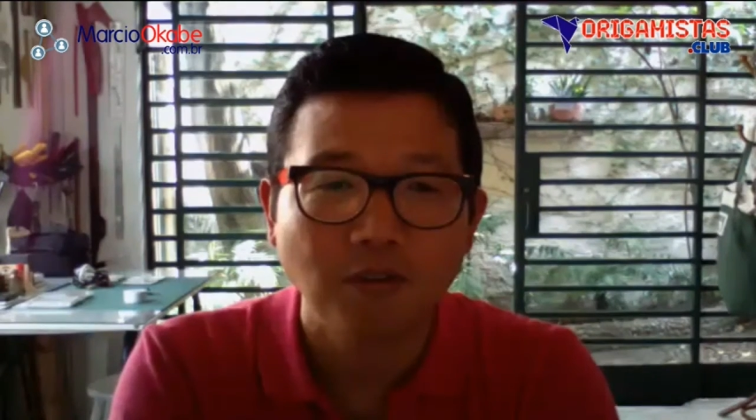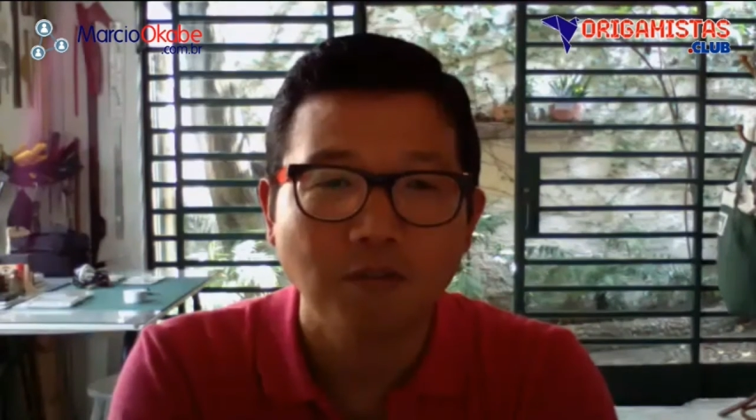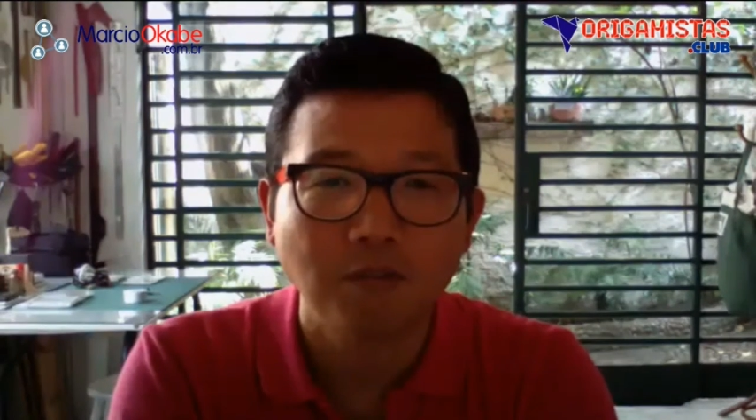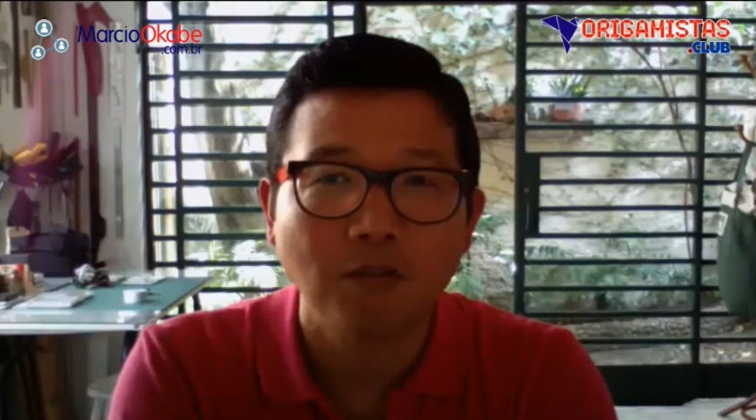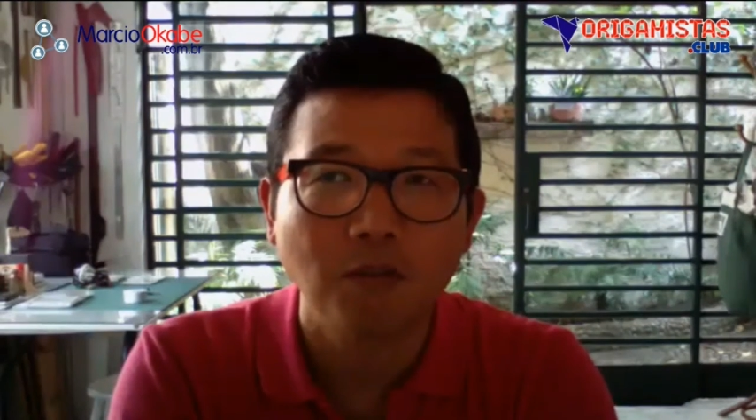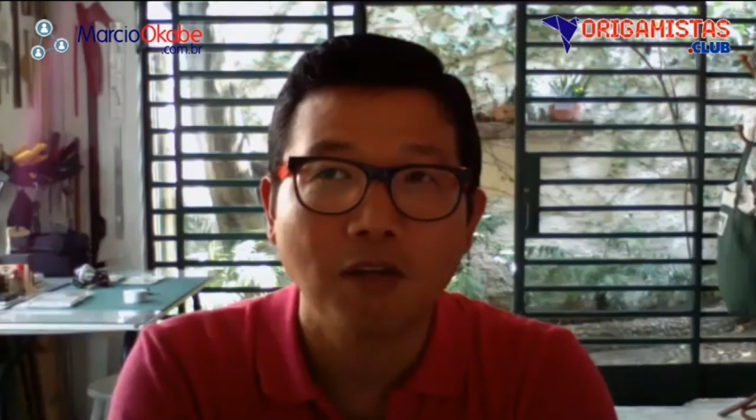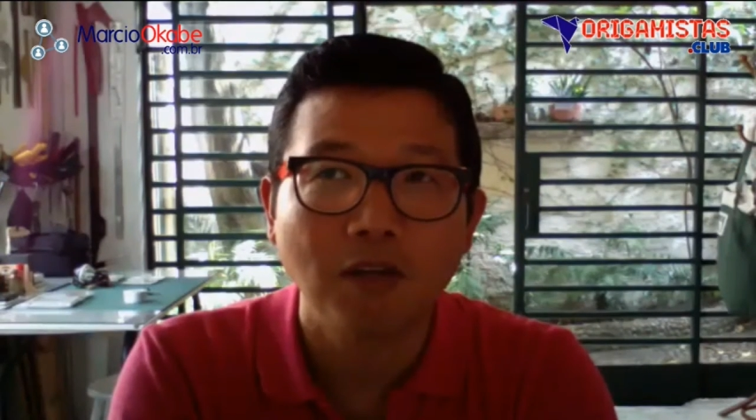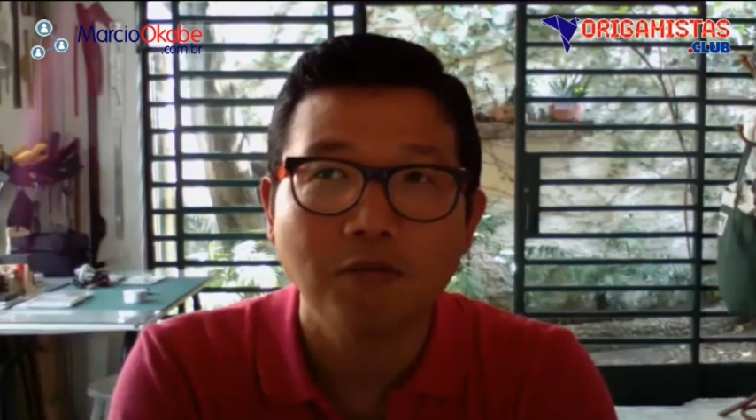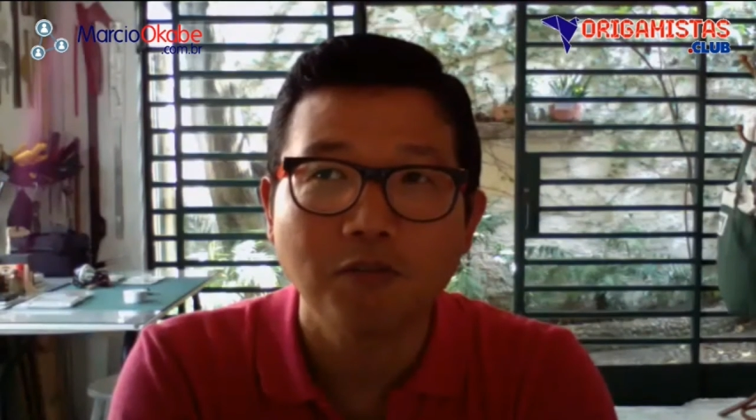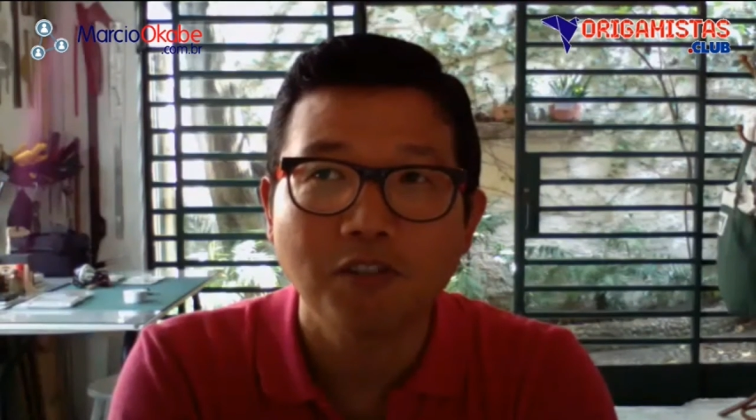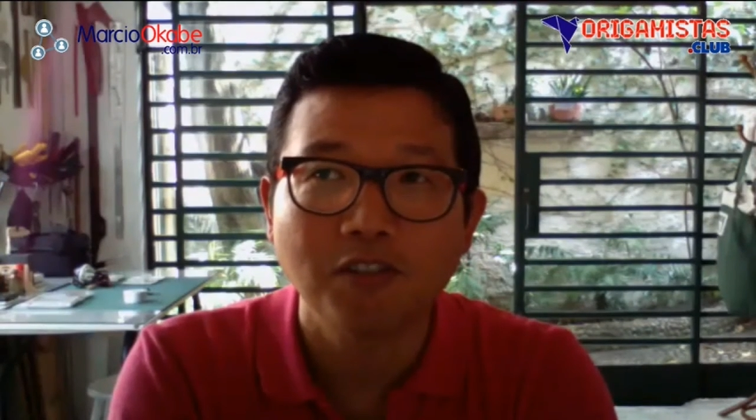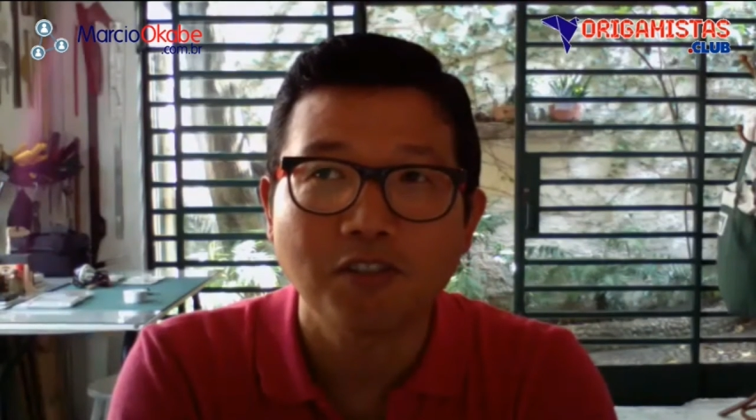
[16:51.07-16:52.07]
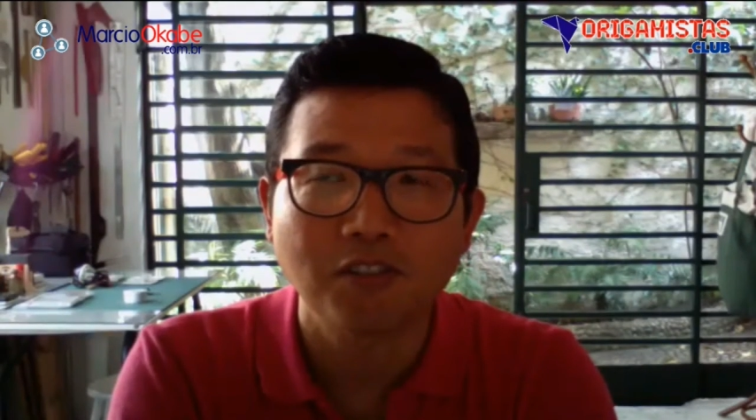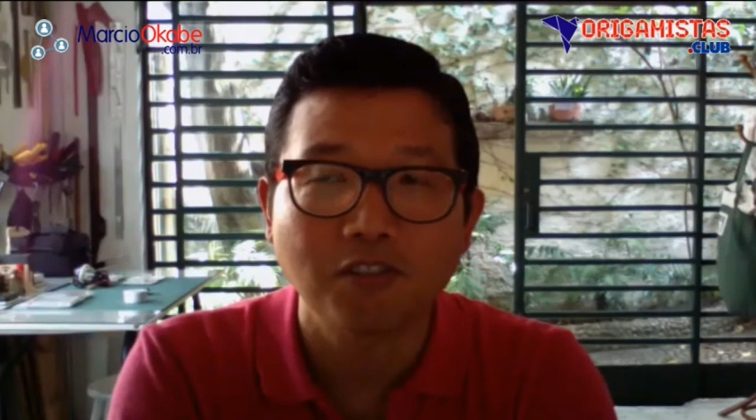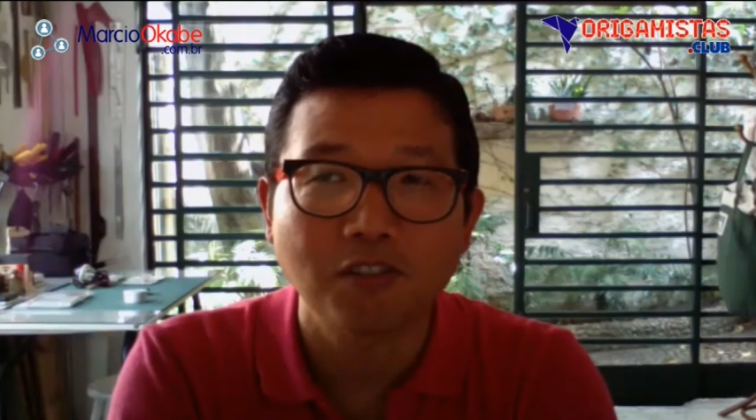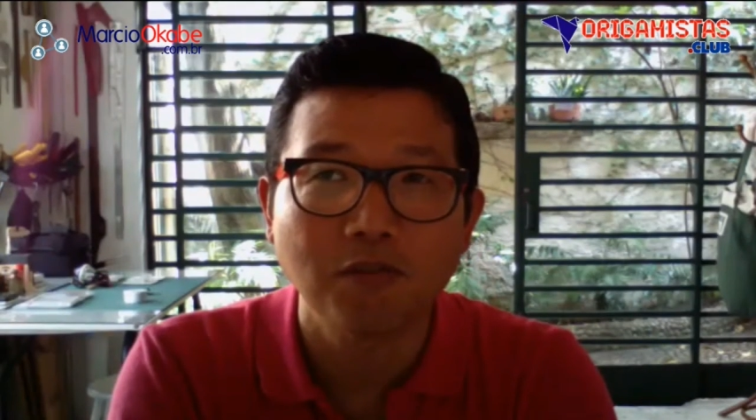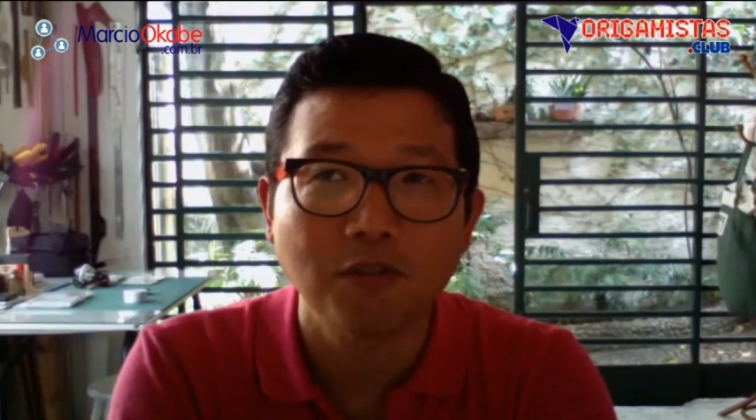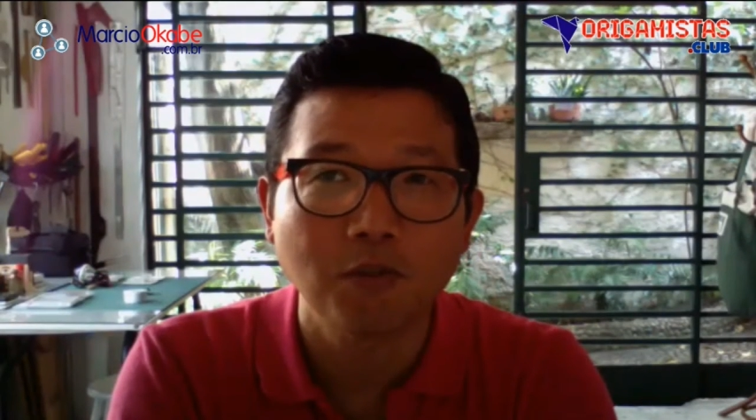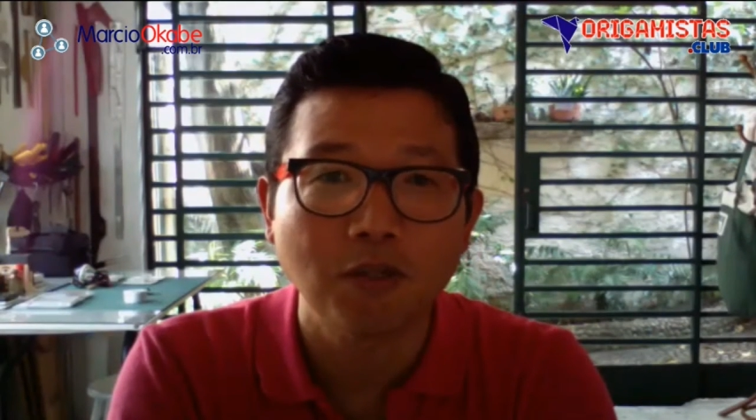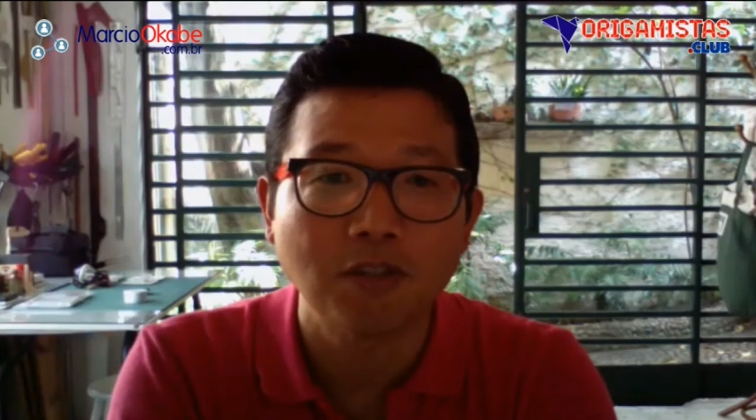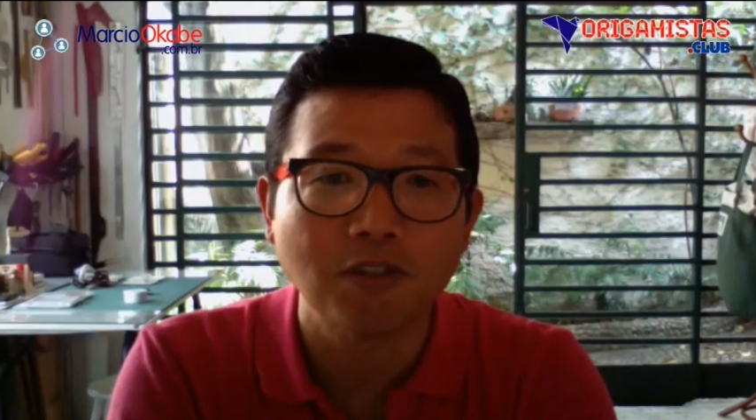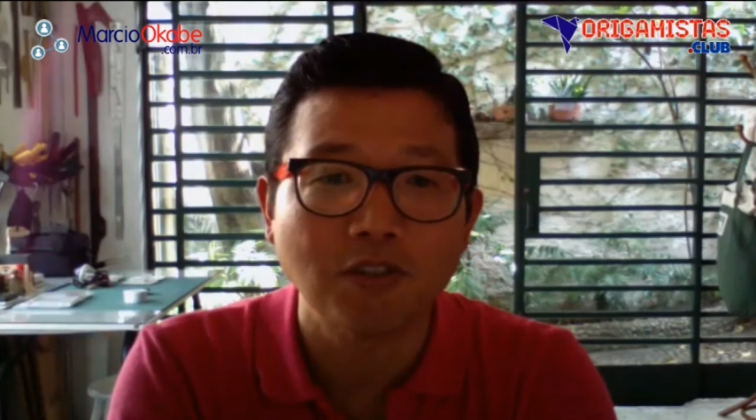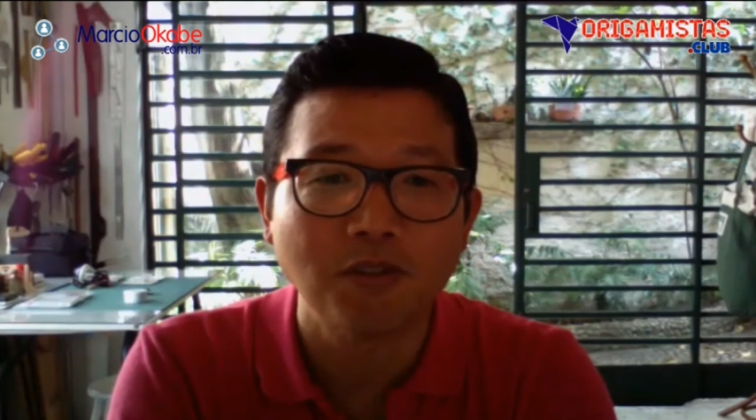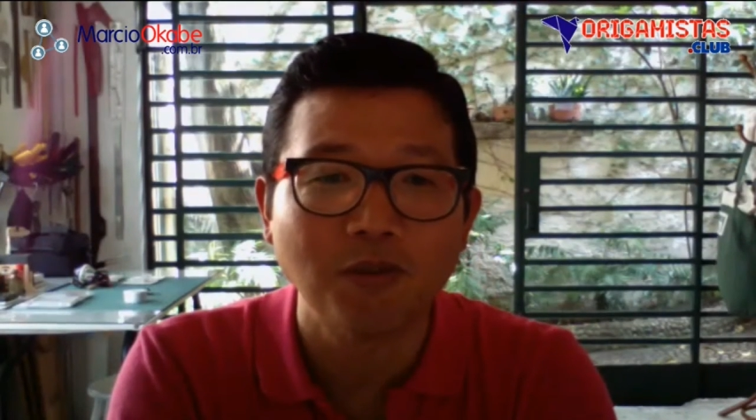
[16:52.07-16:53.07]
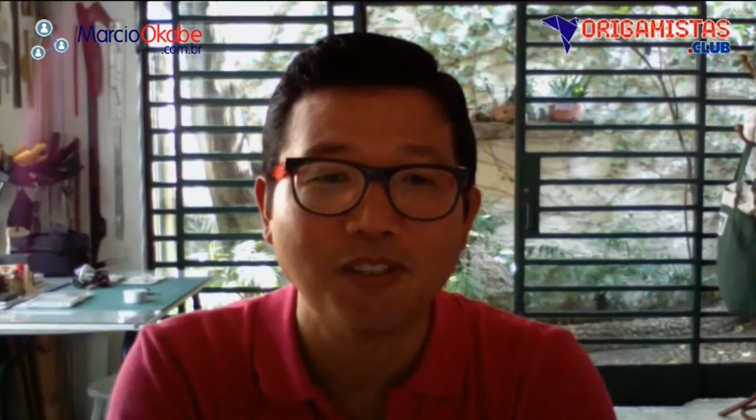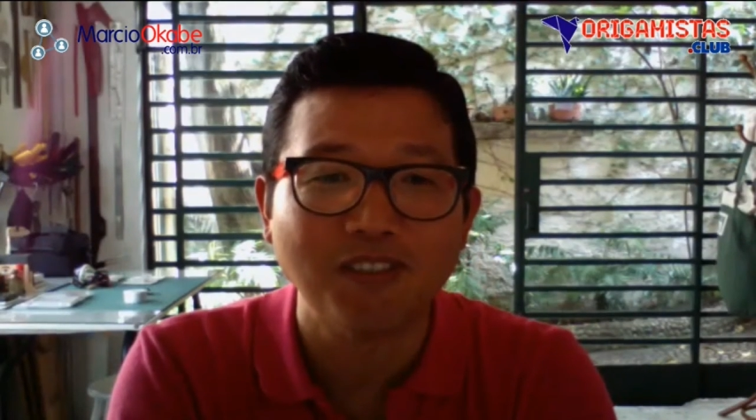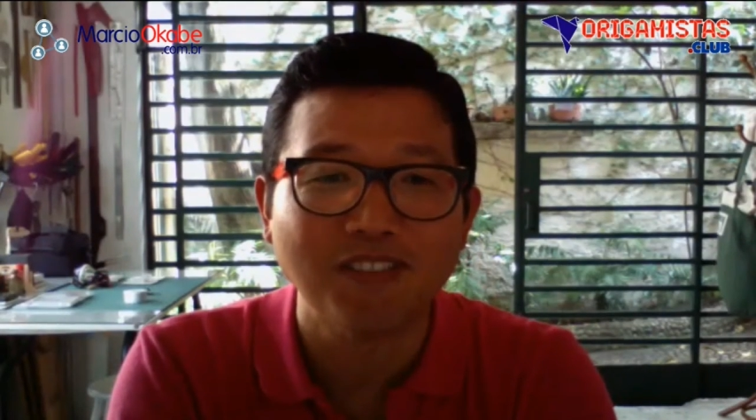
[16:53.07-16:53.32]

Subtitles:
My wife is civil engineering.